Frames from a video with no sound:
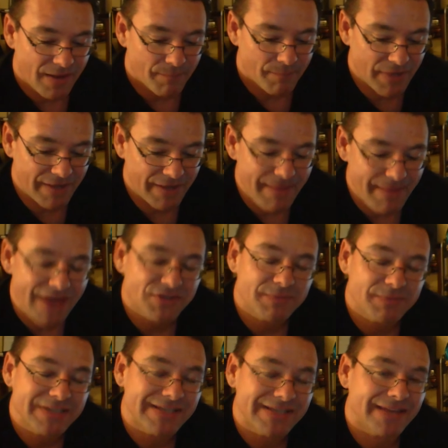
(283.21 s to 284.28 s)
But imagine
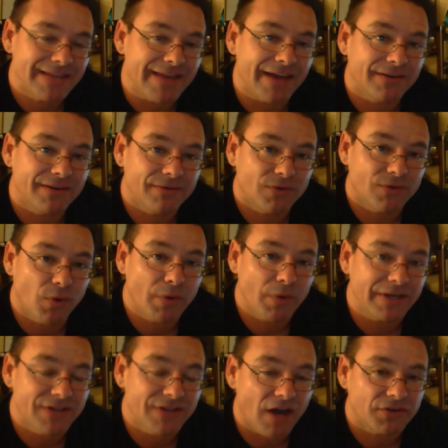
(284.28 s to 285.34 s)
me saying that,
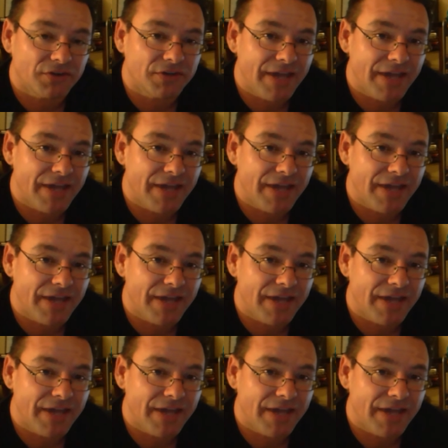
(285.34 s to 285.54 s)
quoting Dr.